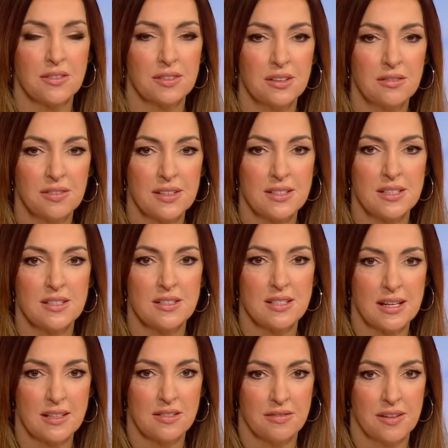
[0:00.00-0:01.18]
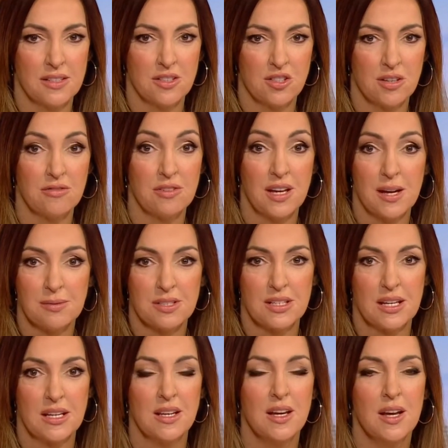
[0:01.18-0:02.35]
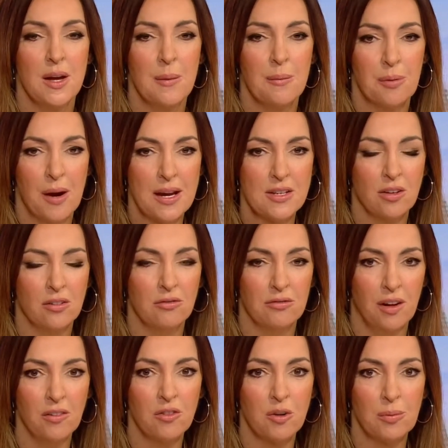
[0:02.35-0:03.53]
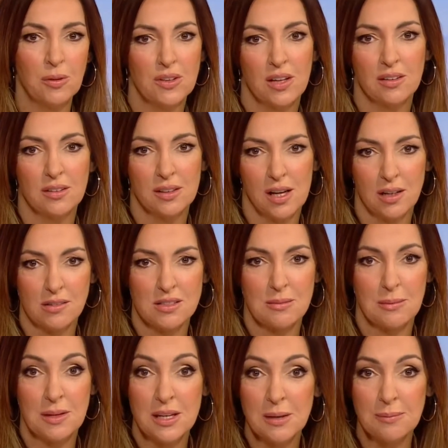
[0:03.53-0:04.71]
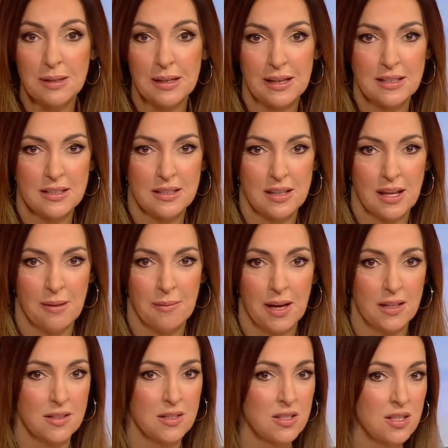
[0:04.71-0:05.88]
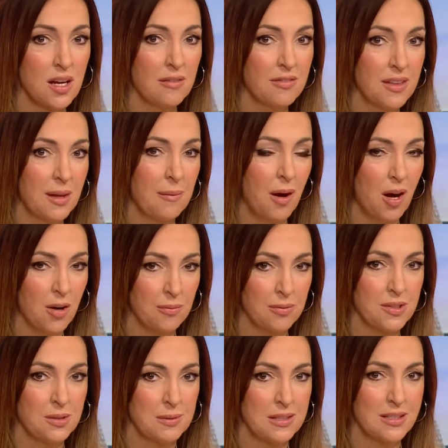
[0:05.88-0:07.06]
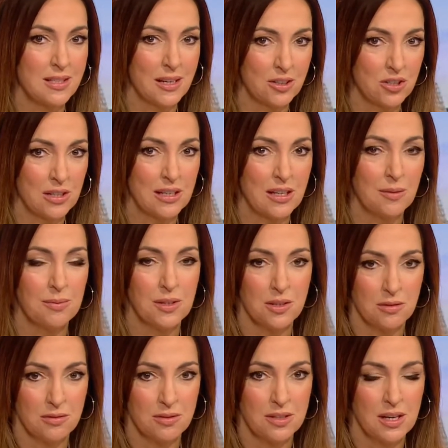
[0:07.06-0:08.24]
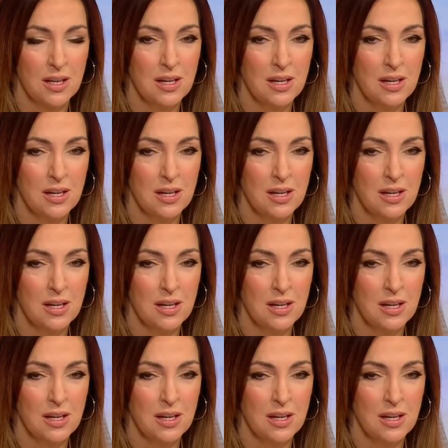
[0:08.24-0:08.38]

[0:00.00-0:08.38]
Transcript: of convicted sex offender Jeffrey Epstein preyed on vulnerable young girls, manipulated them, and served them up to be sexually abused.